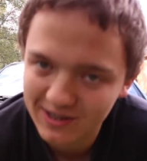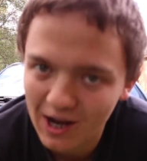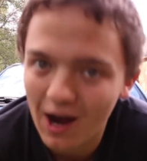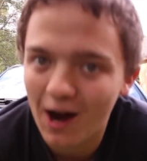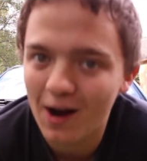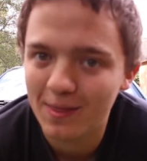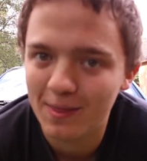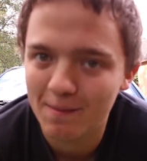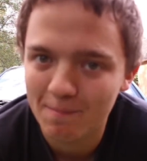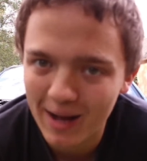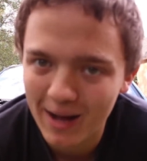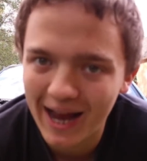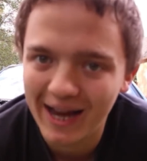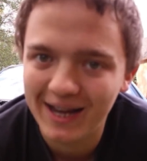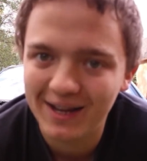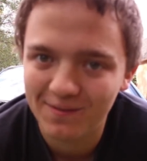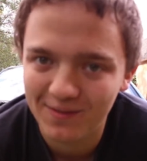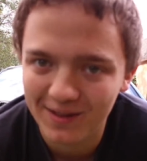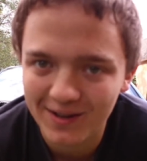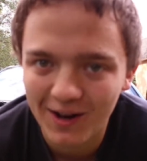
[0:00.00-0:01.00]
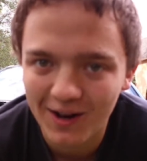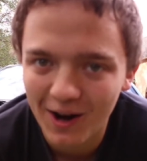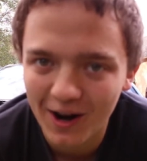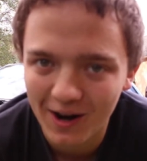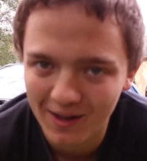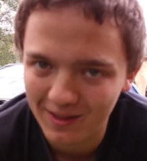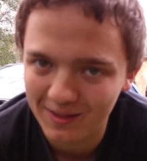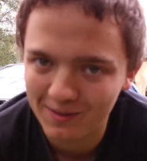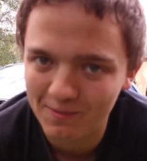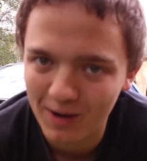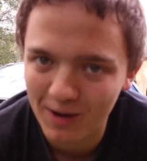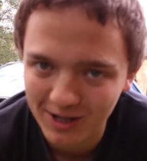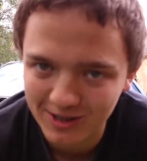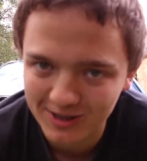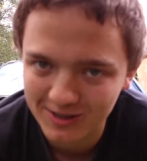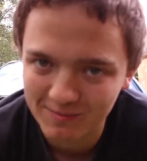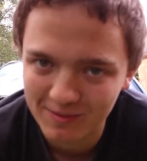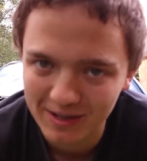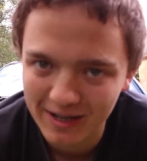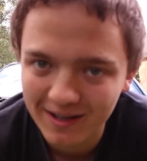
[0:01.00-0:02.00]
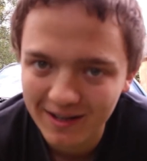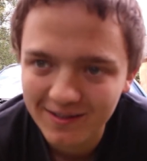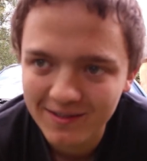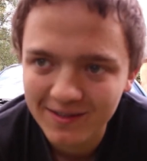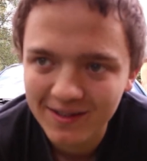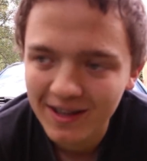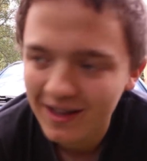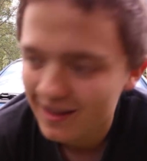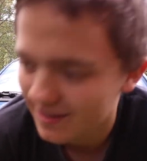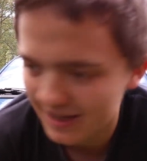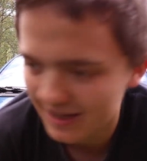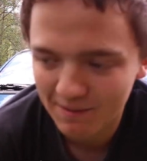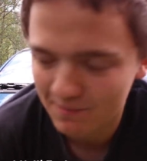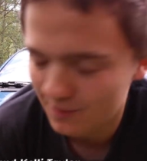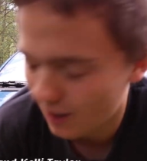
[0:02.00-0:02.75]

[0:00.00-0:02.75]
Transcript: scar the mind of the car that's watching me. And I'm